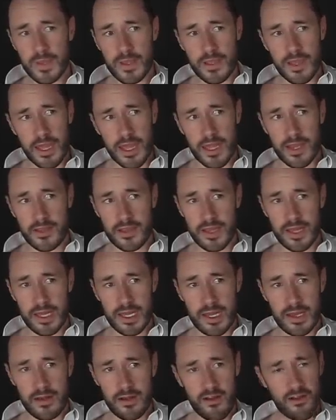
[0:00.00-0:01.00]
and
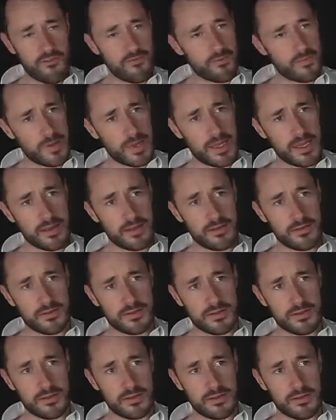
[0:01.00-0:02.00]
I've
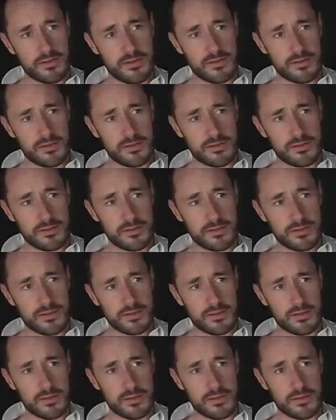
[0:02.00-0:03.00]
been
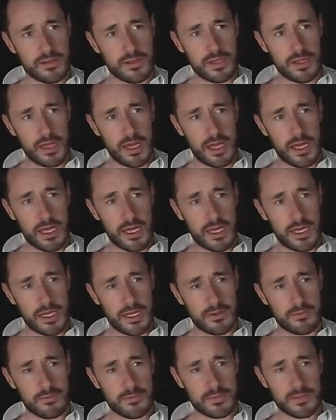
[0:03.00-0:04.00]

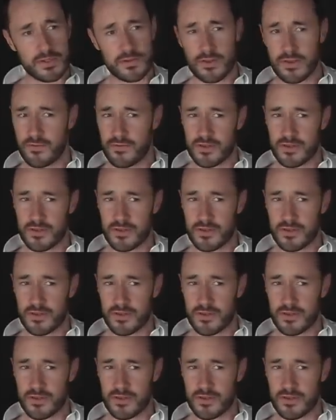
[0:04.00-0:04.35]
doing